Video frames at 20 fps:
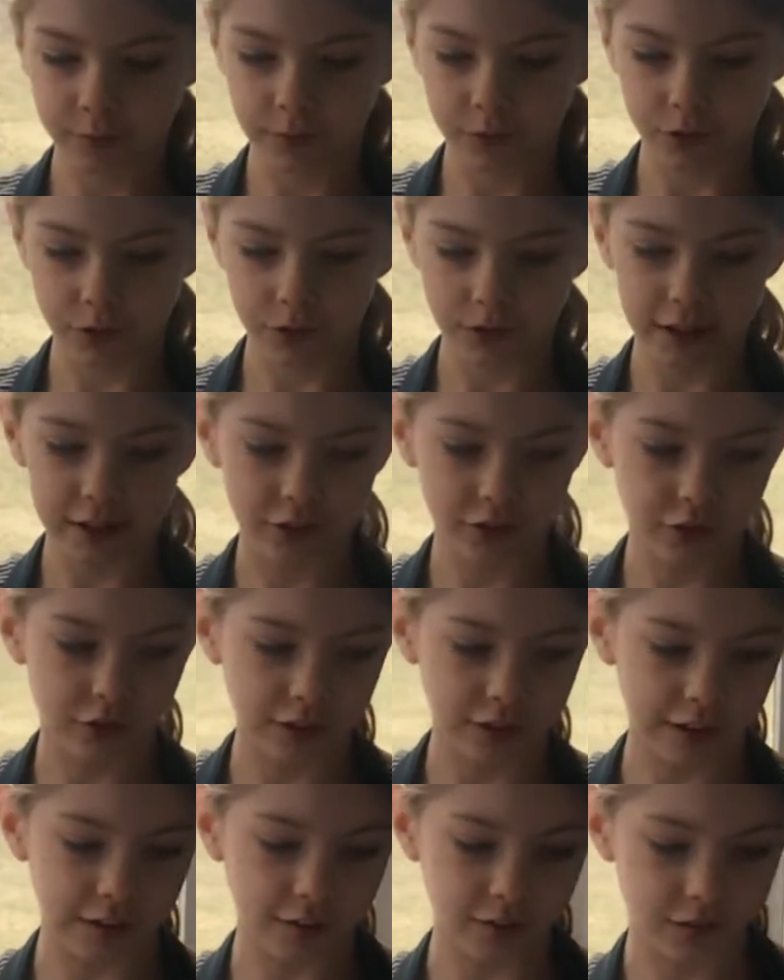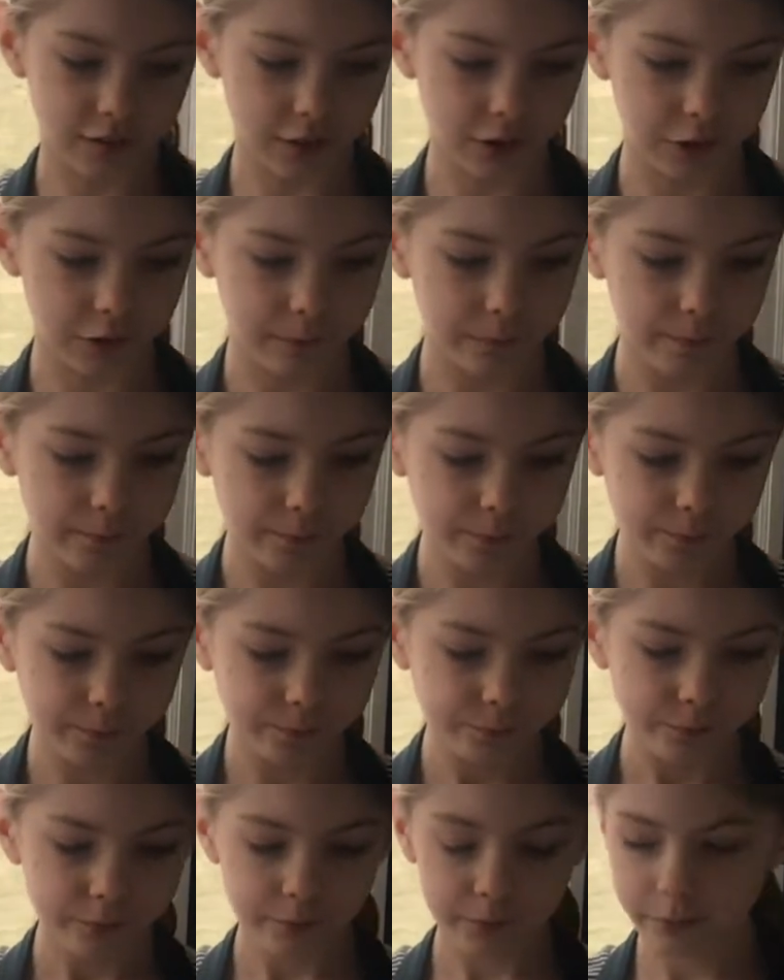So that should taste good.
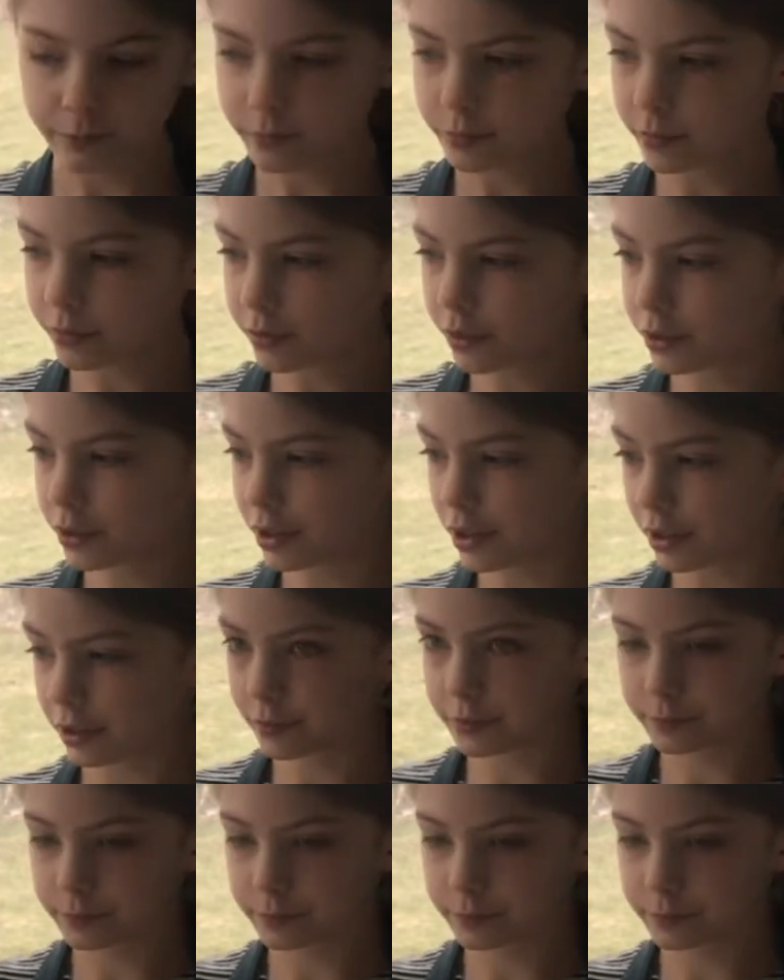Okay.